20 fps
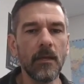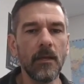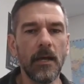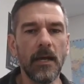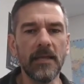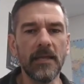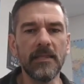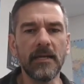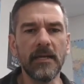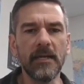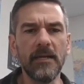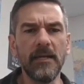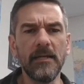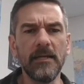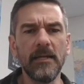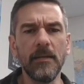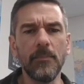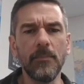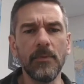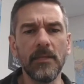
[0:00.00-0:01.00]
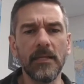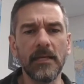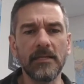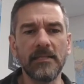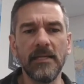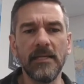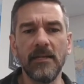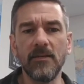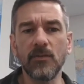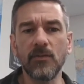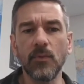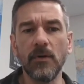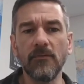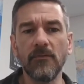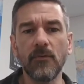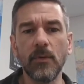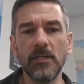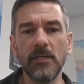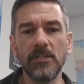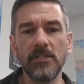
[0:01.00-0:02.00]
I think I ended up with like 10 or 12
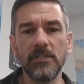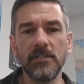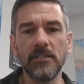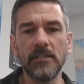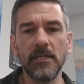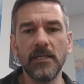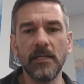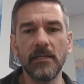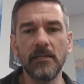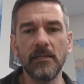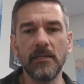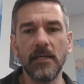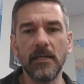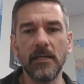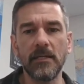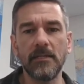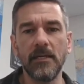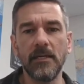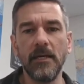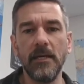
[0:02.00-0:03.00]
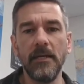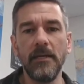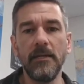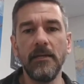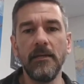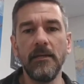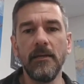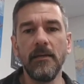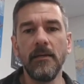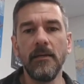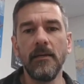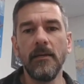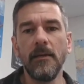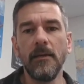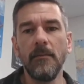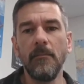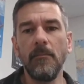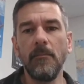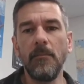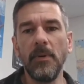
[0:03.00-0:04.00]
questions, not a ton,
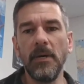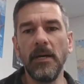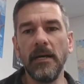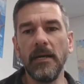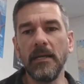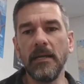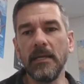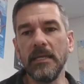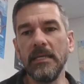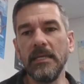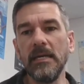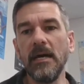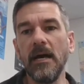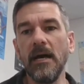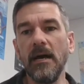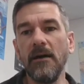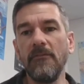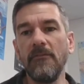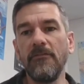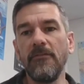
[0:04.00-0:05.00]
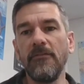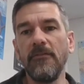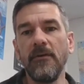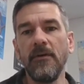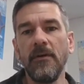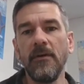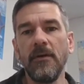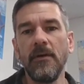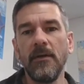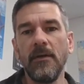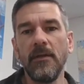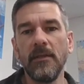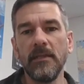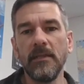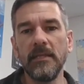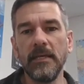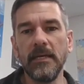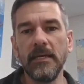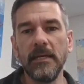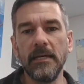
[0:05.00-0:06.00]
but enough
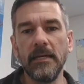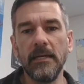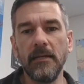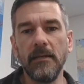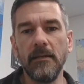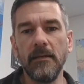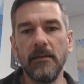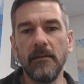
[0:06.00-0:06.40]
that,